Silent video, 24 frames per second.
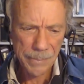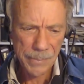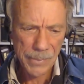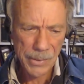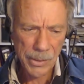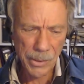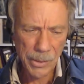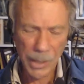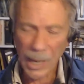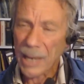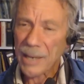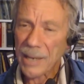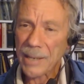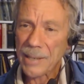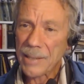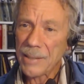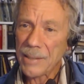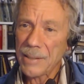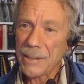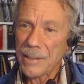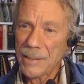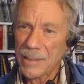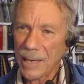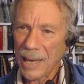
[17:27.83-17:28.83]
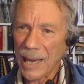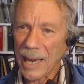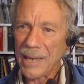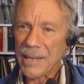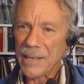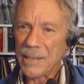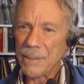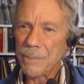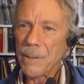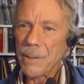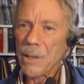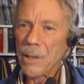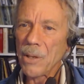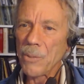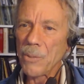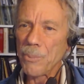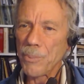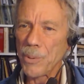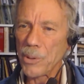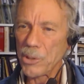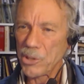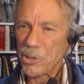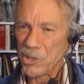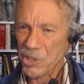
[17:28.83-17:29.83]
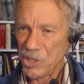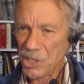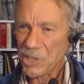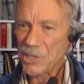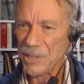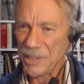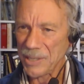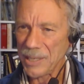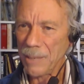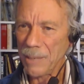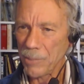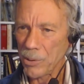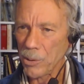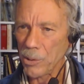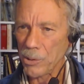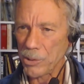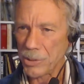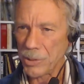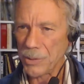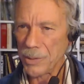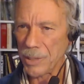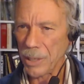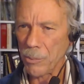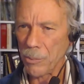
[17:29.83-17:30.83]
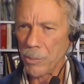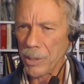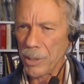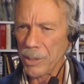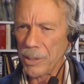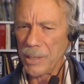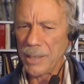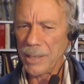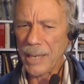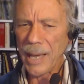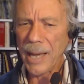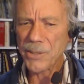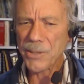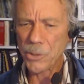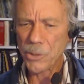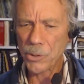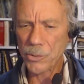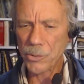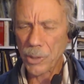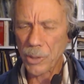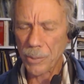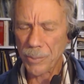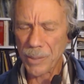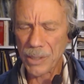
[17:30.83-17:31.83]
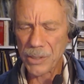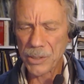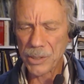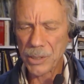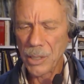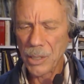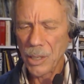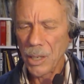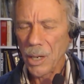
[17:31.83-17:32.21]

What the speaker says: You're adding persistent chemicals in there, where the natural treatments